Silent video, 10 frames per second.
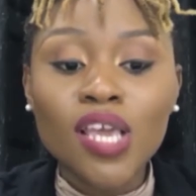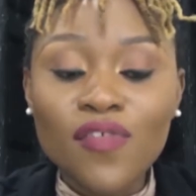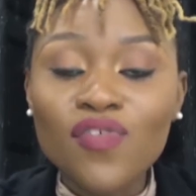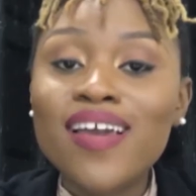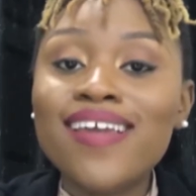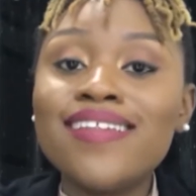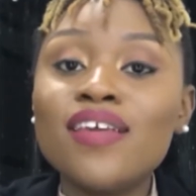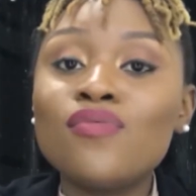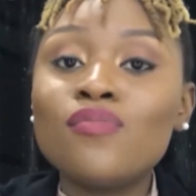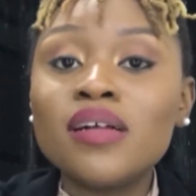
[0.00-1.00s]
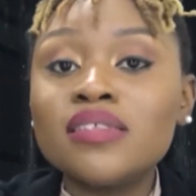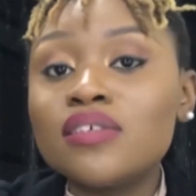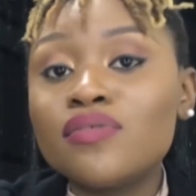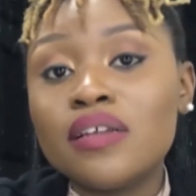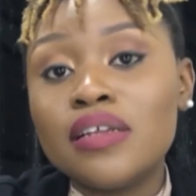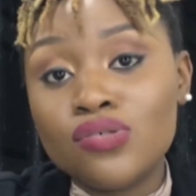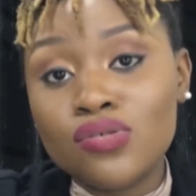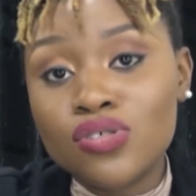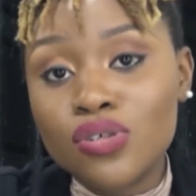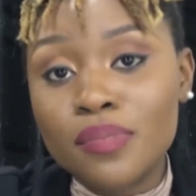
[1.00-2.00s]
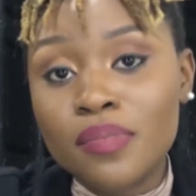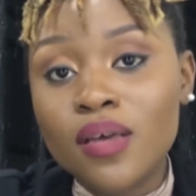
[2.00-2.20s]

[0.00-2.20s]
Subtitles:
If you are in a romantic relationship,